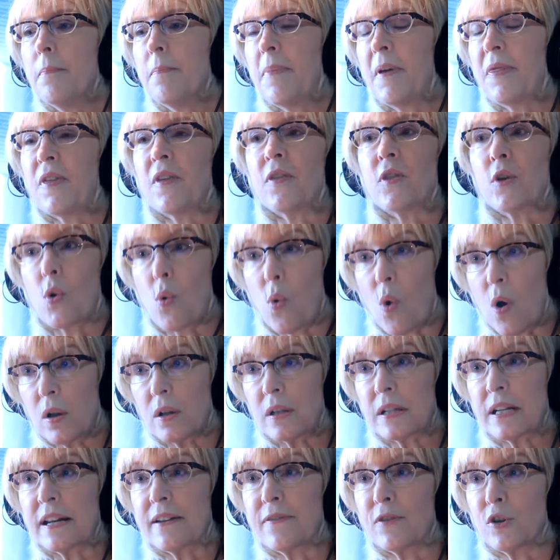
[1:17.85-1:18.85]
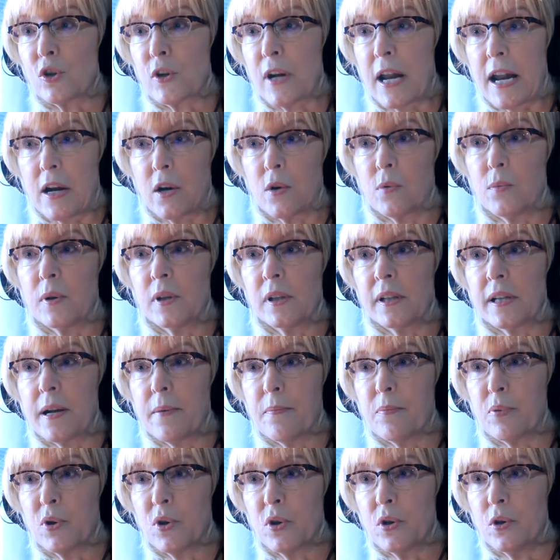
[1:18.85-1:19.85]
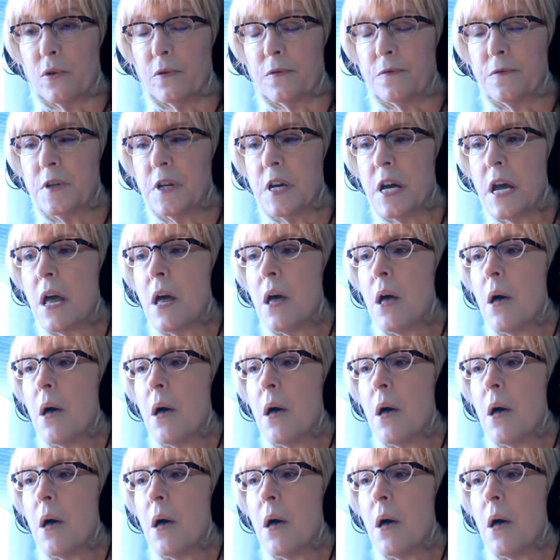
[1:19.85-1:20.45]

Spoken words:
but that the quality of her care really improved.